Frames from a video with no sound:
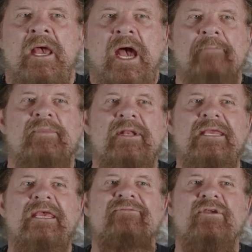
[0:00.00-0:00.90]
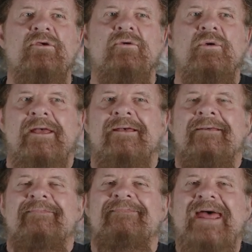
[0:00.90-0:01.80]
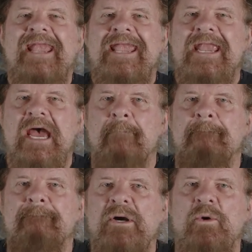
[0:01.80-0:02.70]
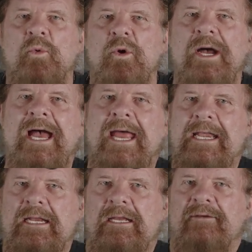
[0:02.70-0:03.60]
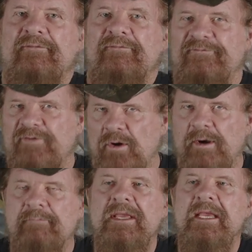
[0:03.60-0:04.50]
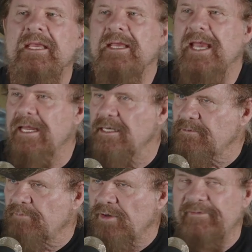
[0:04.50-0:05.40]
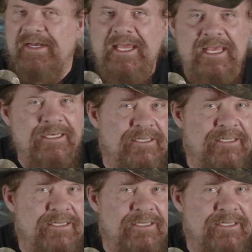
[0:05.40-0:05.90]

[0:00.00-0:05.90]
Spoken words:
I'm gonna give you the number one for me, and it's proven again